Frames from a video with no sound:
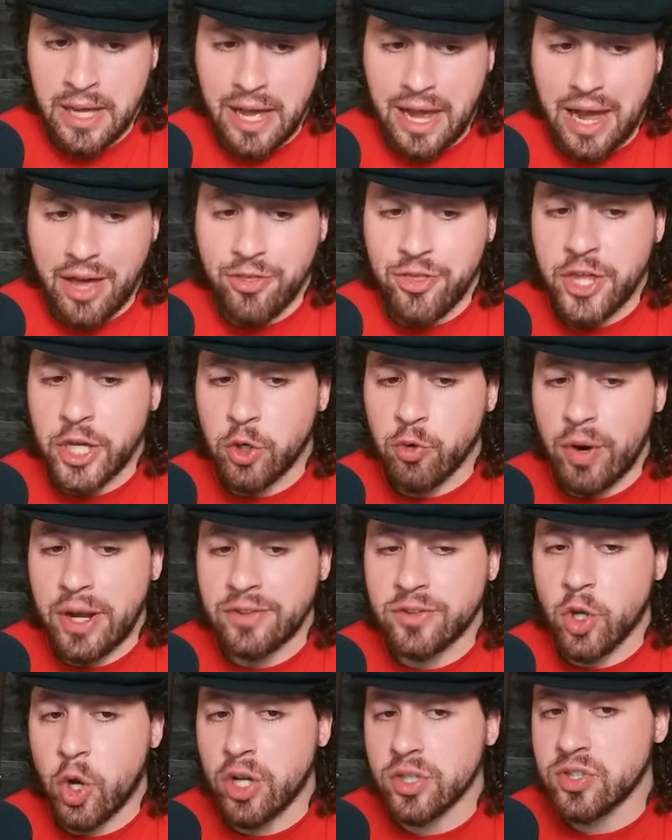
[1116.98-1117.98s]
I think Grant
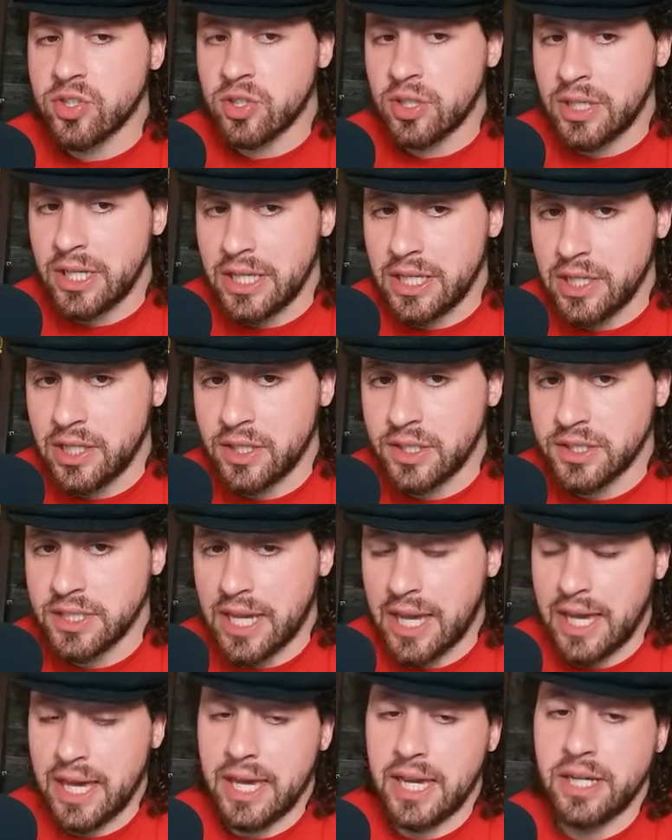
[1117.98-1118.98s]
Dawson is
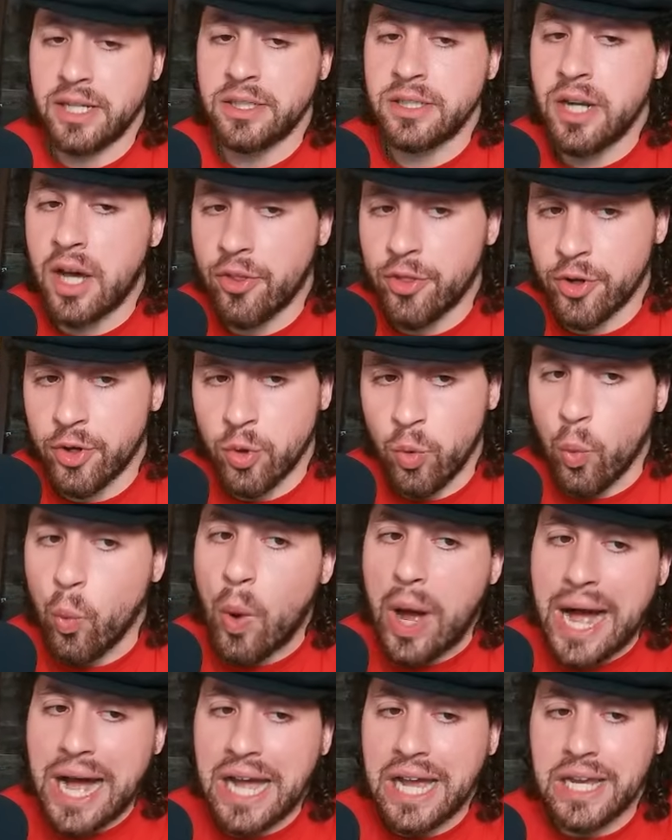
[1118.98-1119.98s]
another
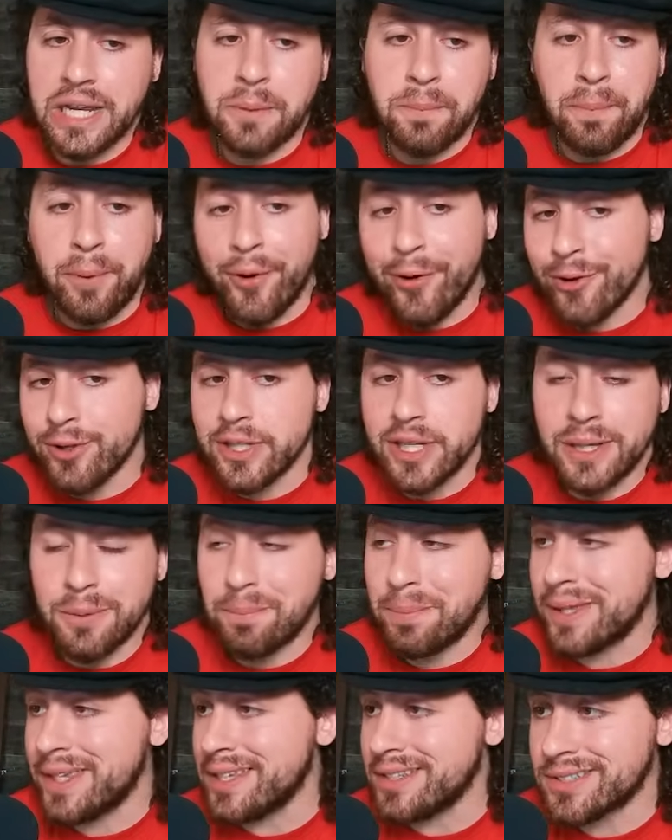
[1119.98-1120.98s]
wide parlay
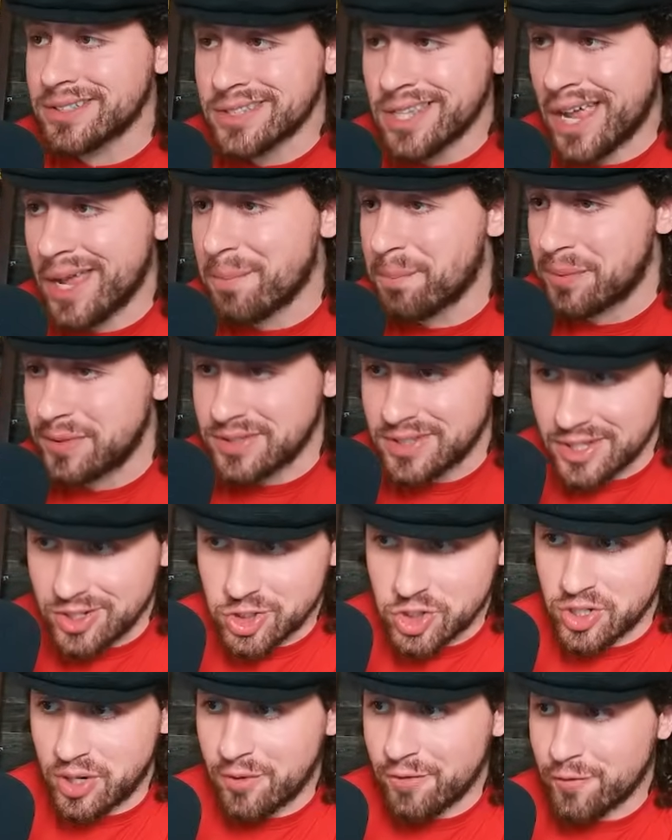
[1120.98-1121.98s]
piece type
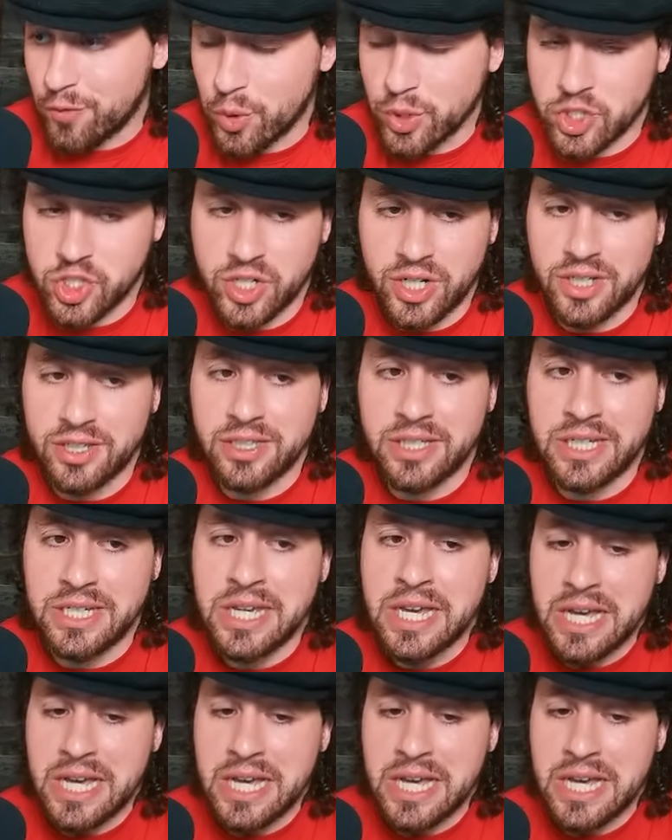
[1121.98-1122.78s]
position, unfortunately.